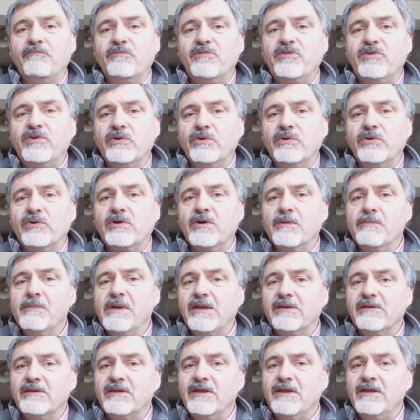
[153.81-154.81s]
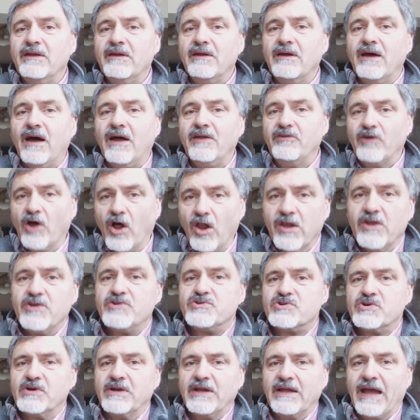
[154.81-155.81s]
to commit
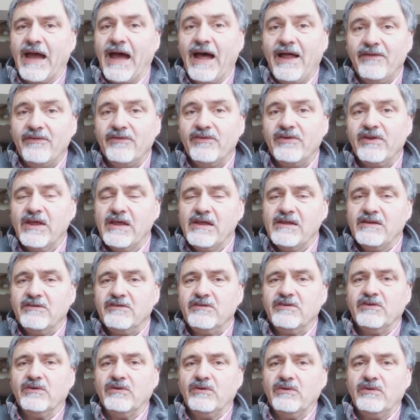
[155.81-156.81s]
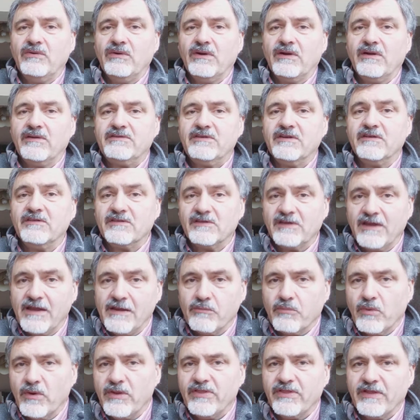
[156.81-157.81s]
idolatry and to
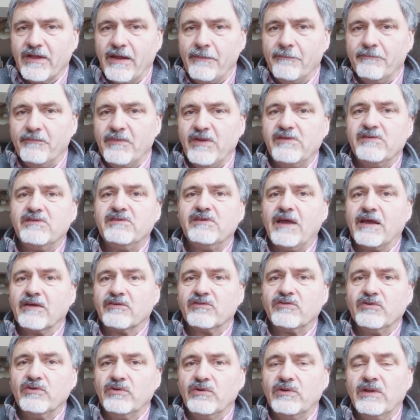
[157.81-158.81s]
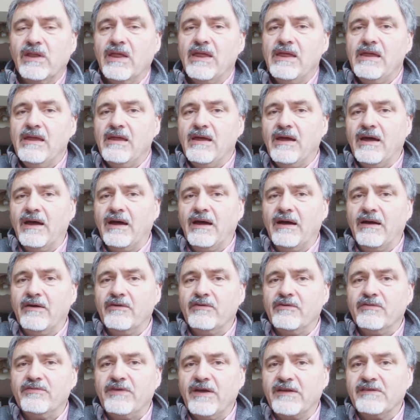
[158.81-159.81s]
sleep with them in sexual
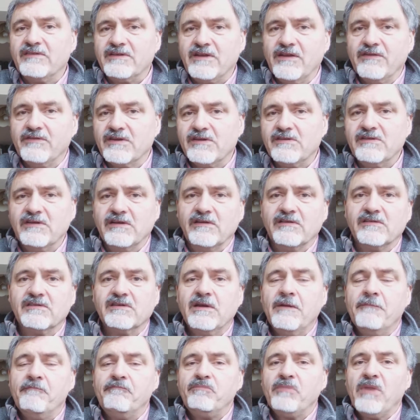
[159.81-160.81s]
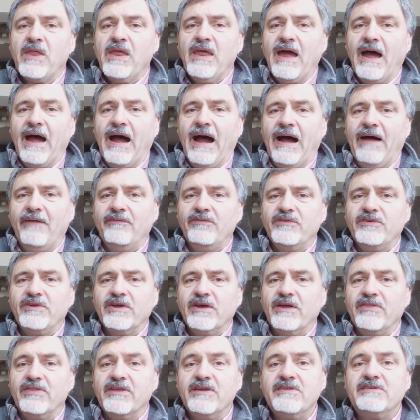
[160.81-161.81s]
festivities. And
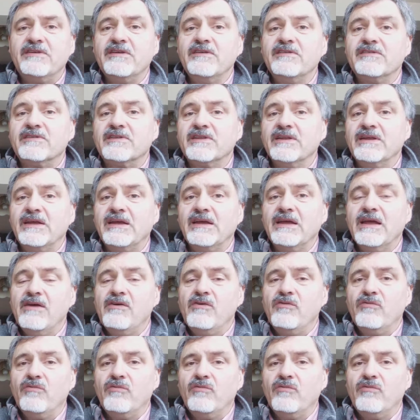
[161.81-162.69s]
this is the